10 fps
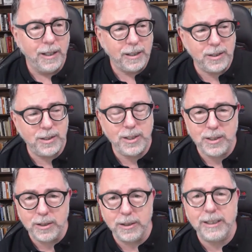
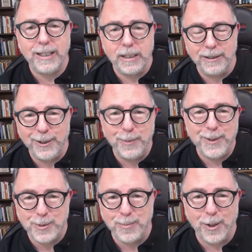Consistently get a little
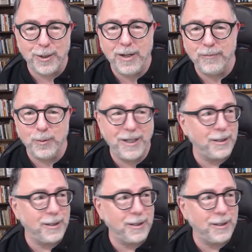bit smarter every week.